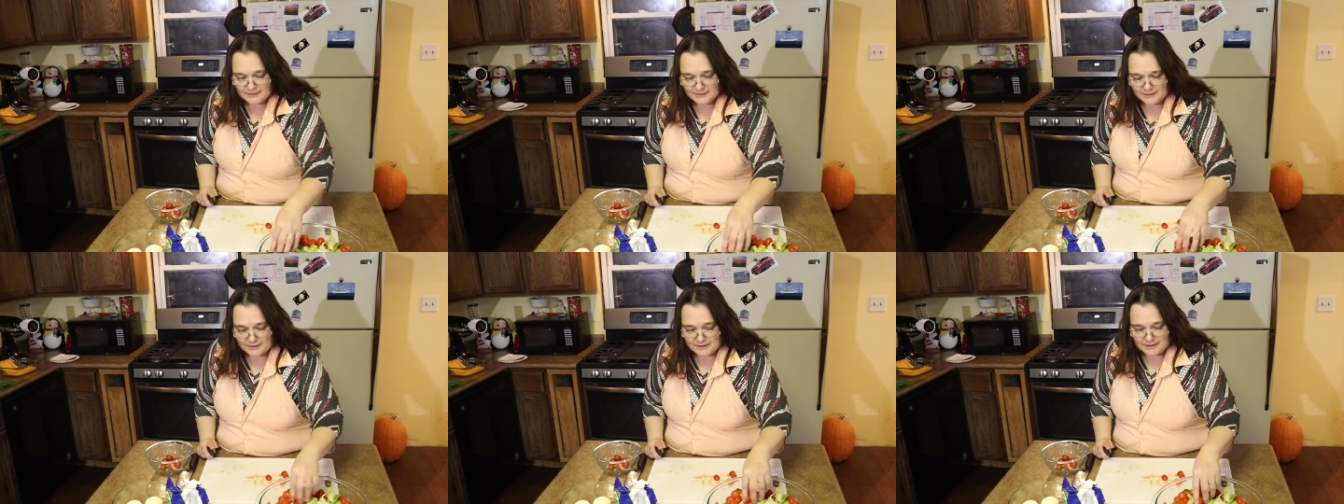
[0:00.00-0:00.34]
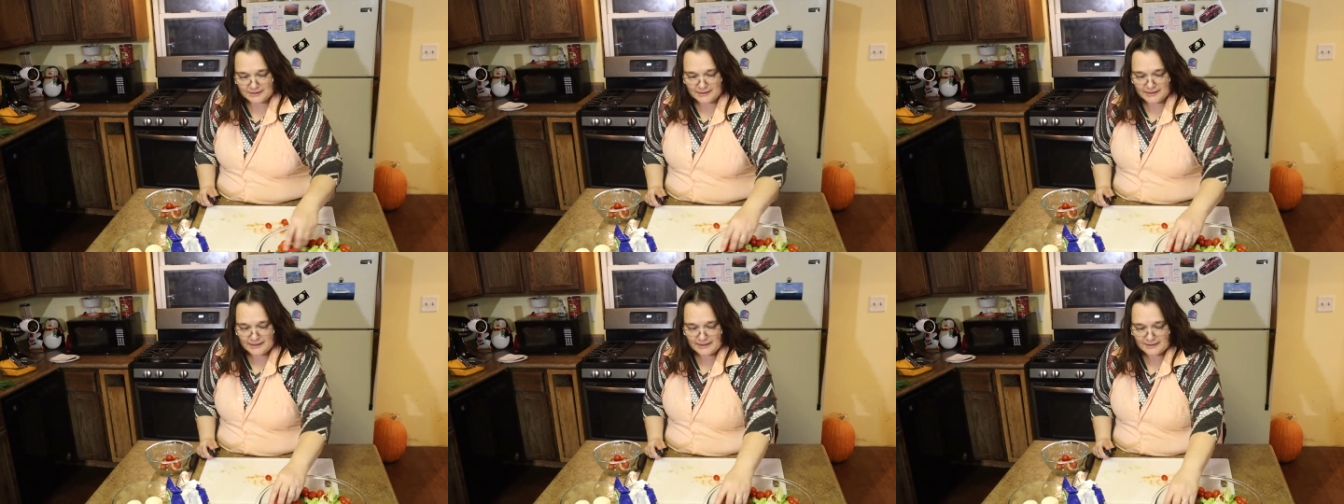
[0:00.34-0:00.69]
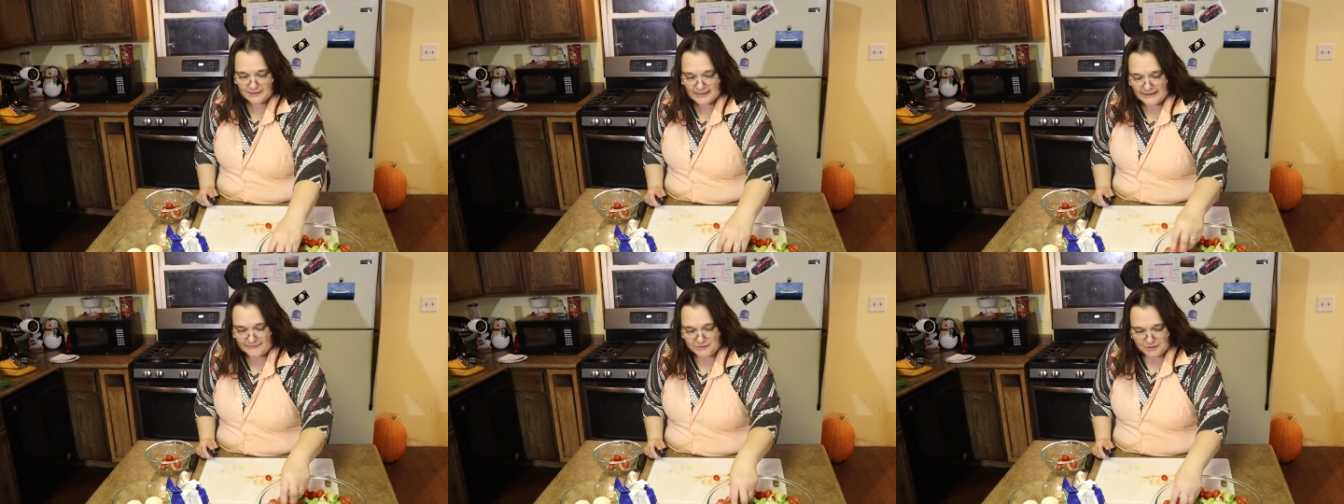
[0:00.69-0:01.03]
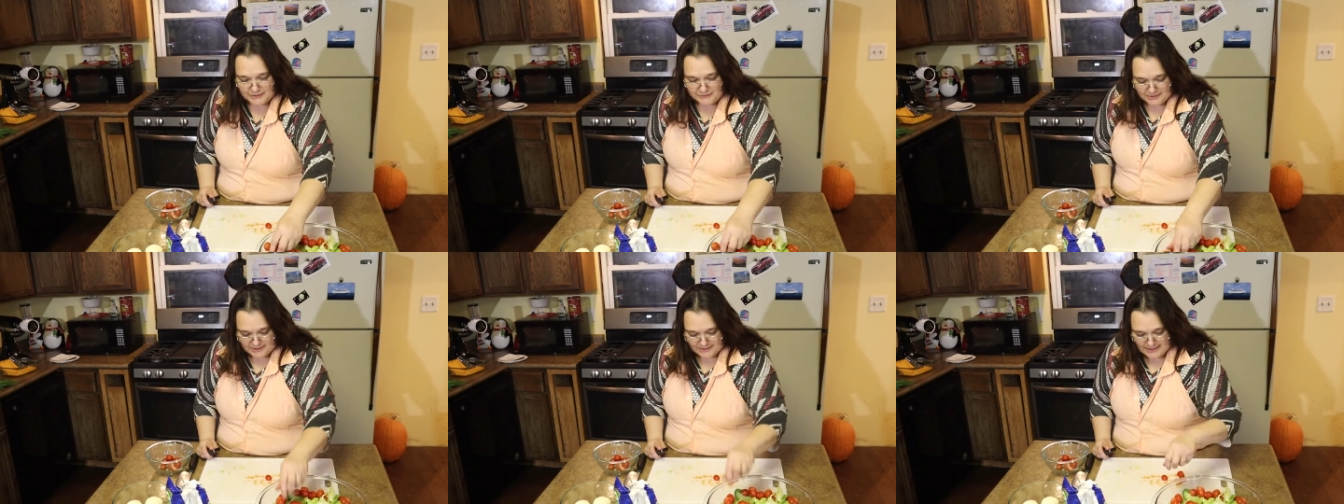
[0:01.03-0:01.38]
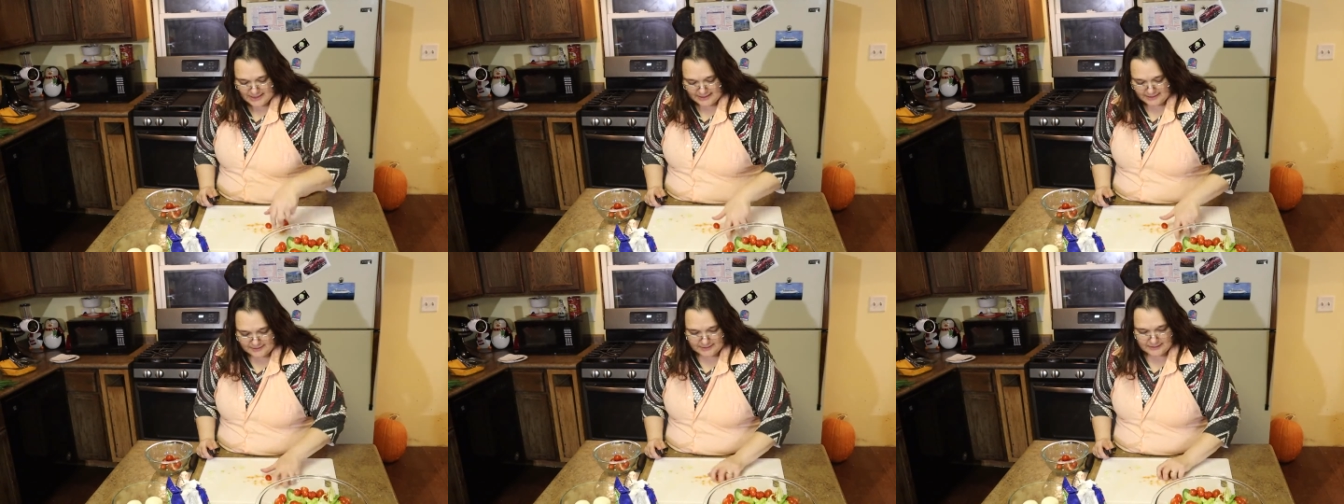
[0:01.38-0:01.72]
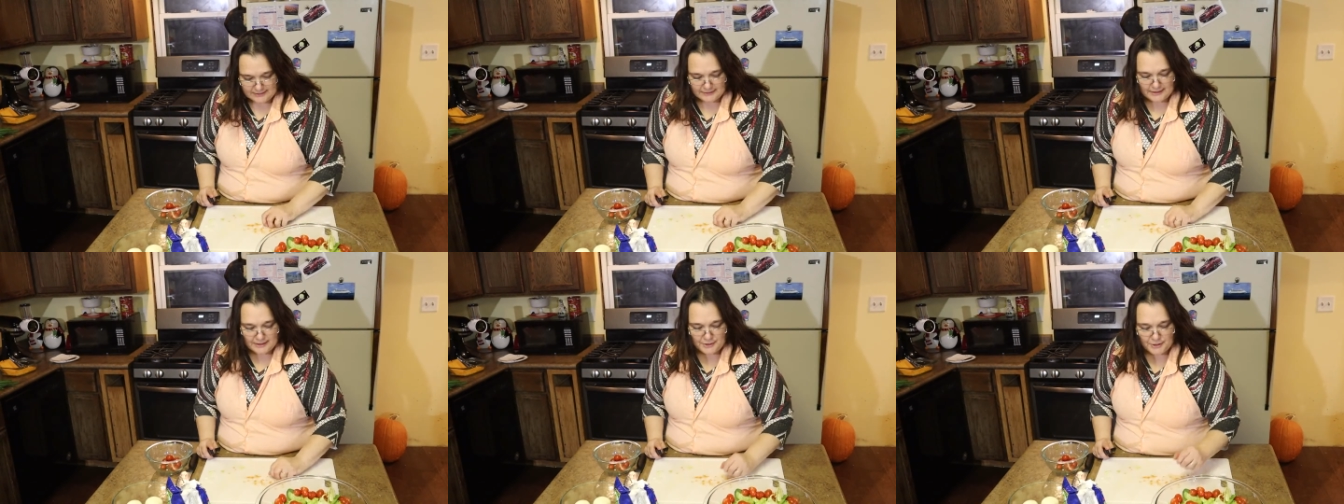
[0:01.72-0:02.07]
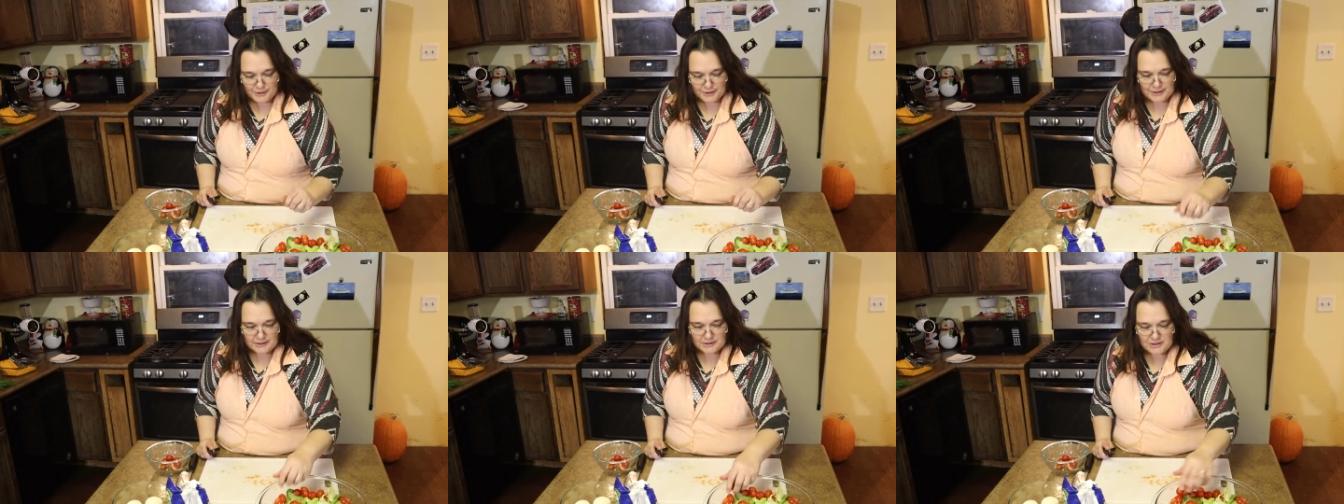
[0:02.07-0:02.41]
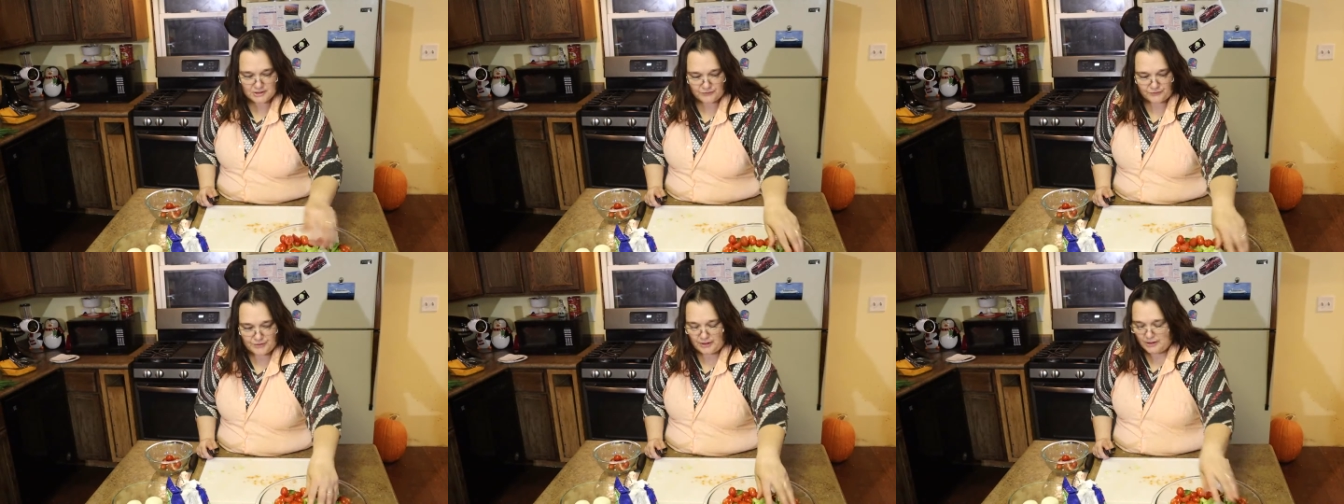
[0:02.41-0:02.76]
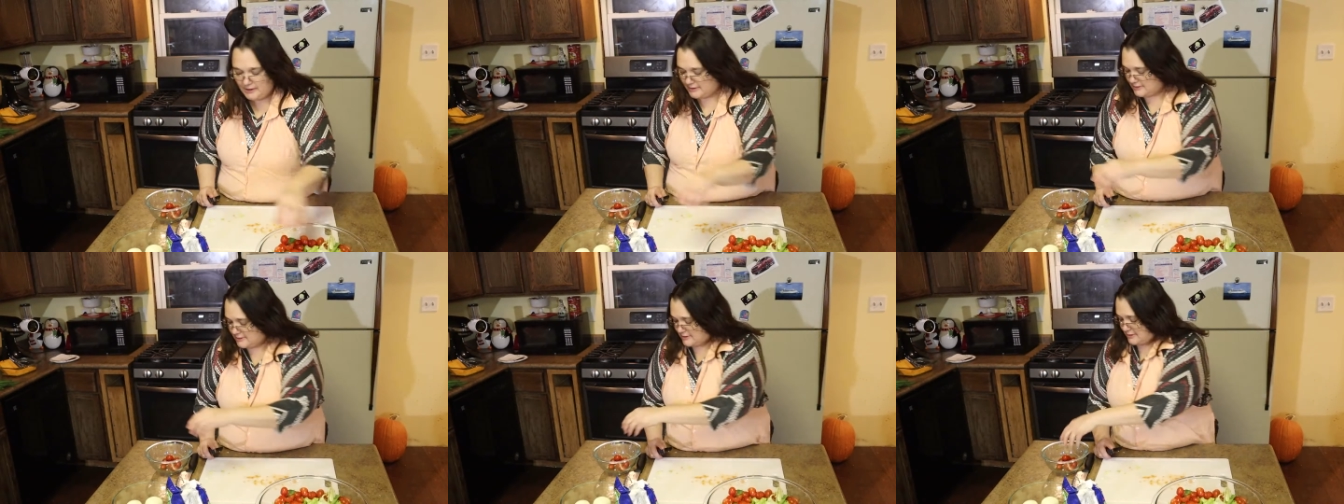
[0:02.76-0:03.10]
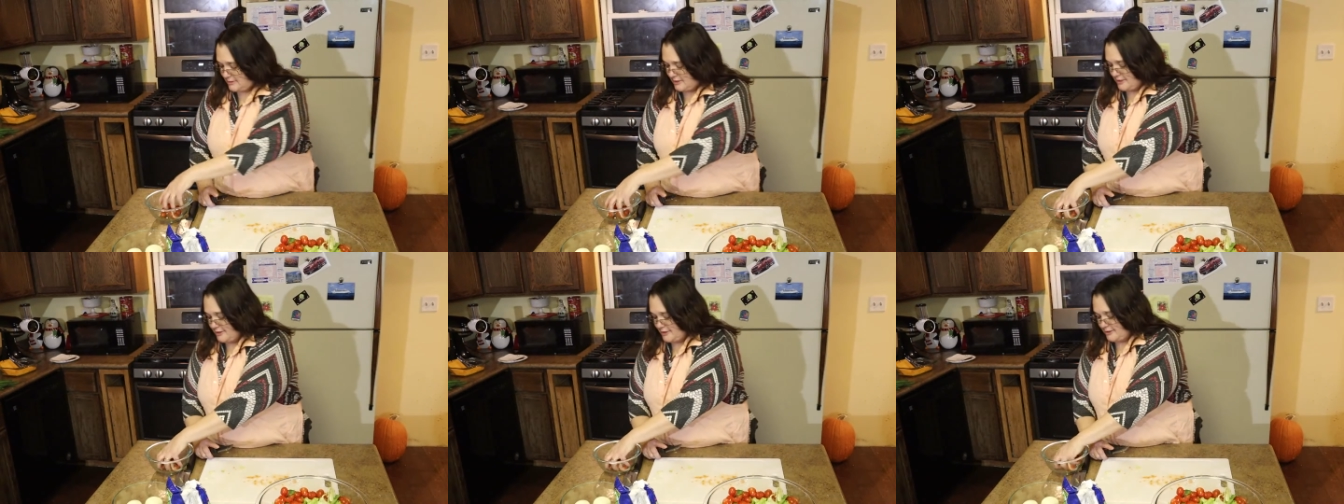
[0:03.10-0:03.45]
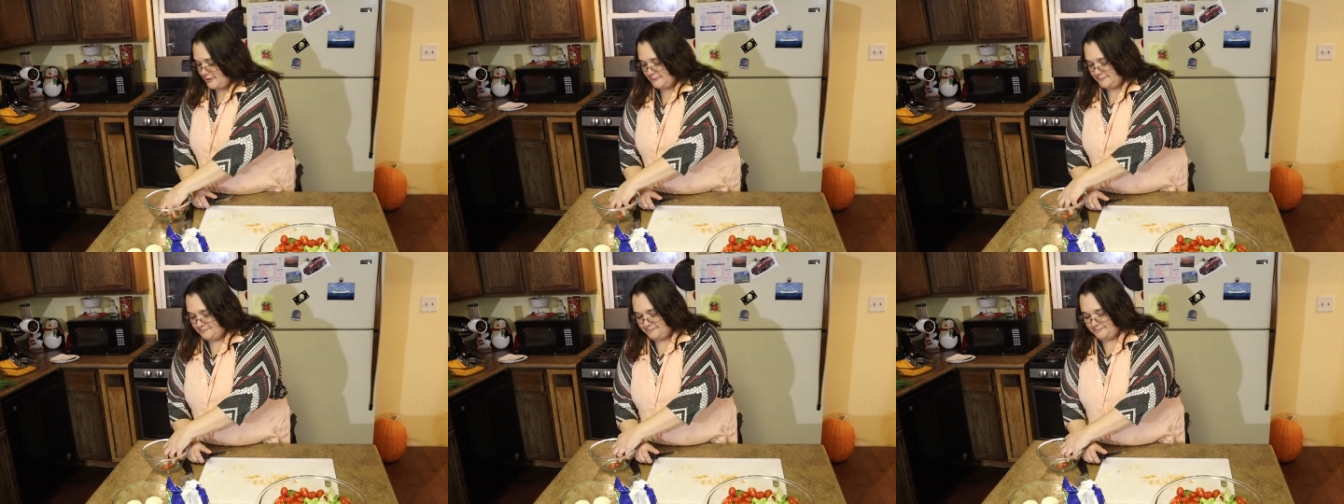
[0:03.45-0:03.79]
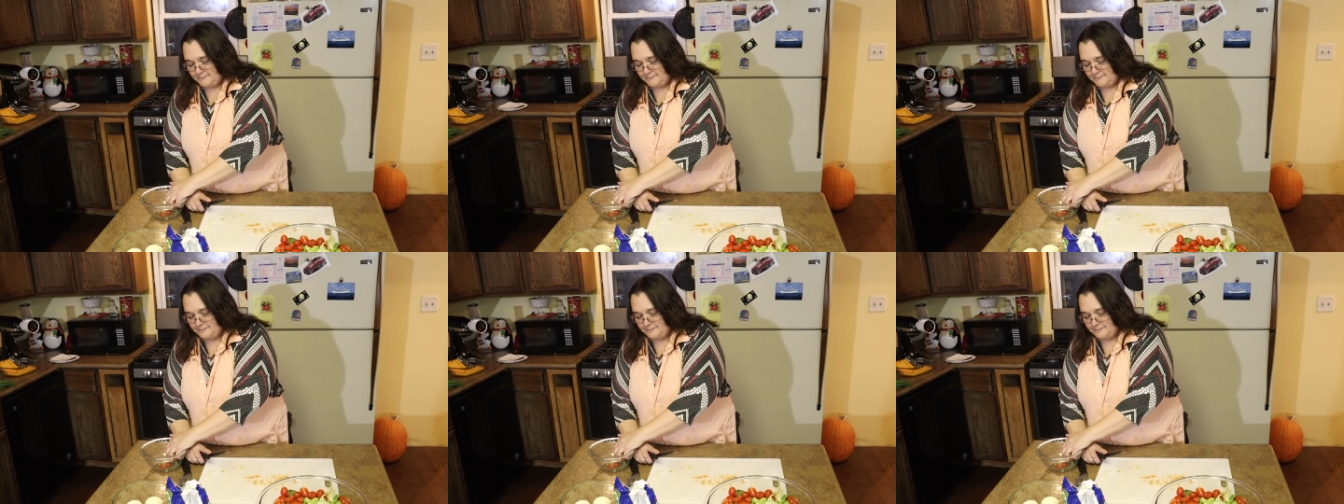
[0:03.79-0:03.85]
Look at that. After you get the side done, then you're gonna just fill in here.